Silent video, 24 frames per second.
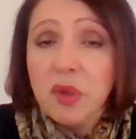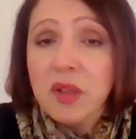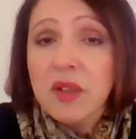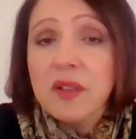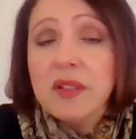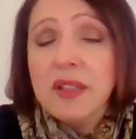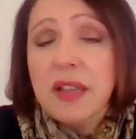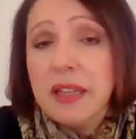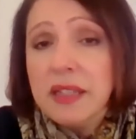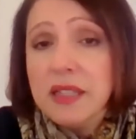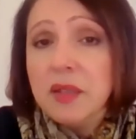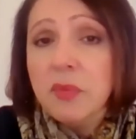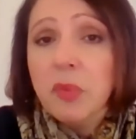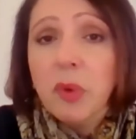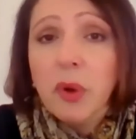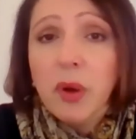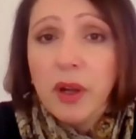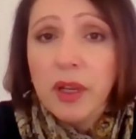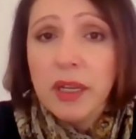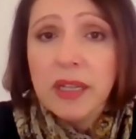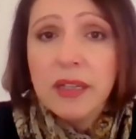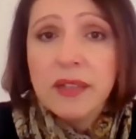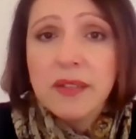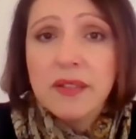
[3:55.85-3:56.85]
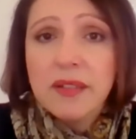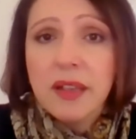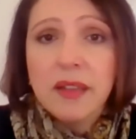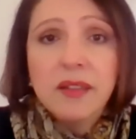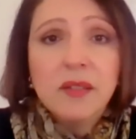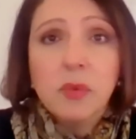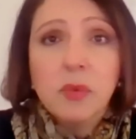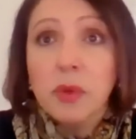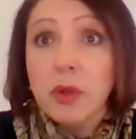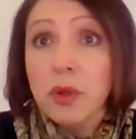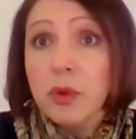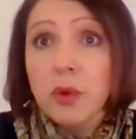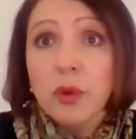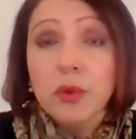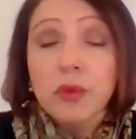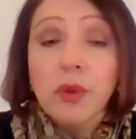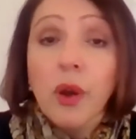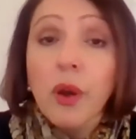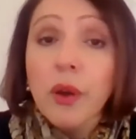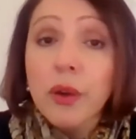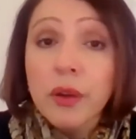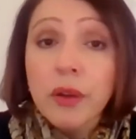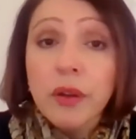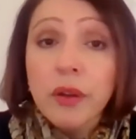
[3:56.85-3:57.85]
because antibiotics, as we all
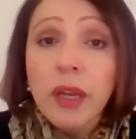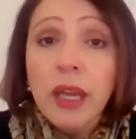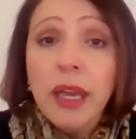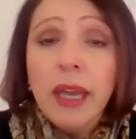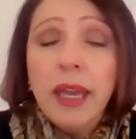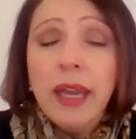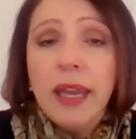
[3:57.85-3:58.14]
know,